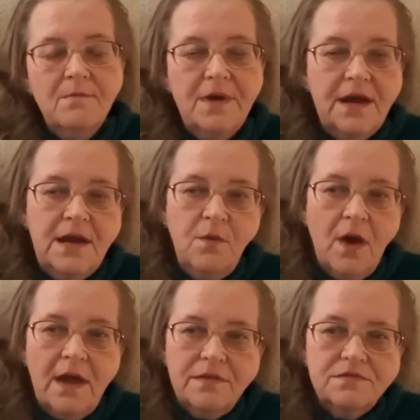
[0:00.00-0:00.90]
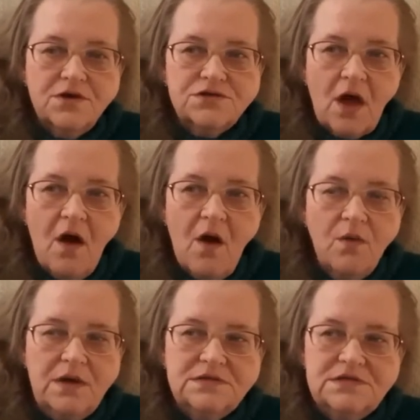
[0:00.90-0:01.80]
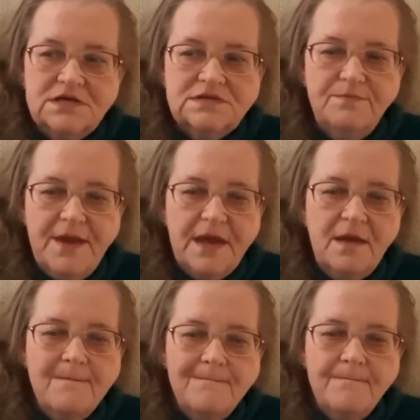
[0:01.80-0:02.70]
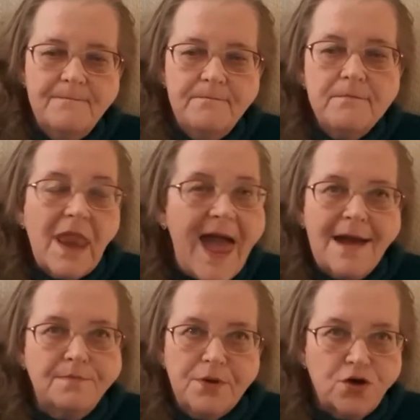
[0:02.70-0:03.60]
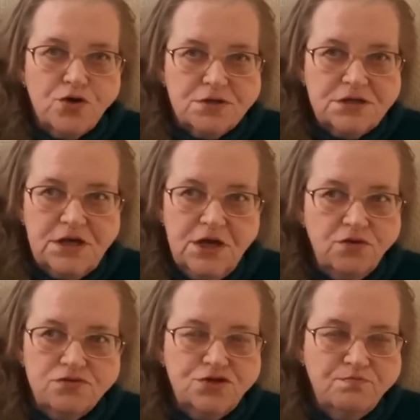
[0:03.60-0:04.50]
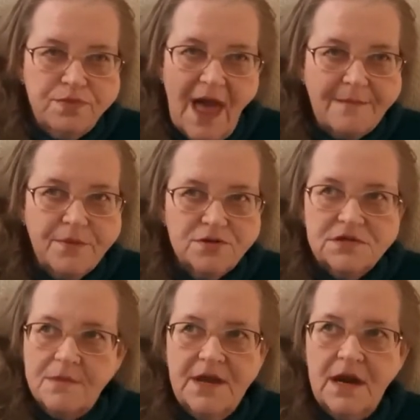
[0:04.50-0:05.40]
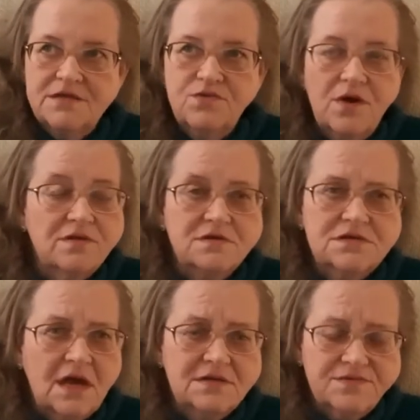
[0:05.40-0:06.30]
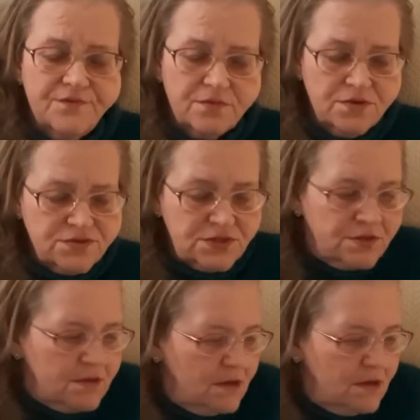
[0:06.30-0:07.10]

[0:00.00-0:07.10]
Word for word: But anyway, there's always these big blackbirds, huge blackbirds. I mean, I swear they're the size of a rooster.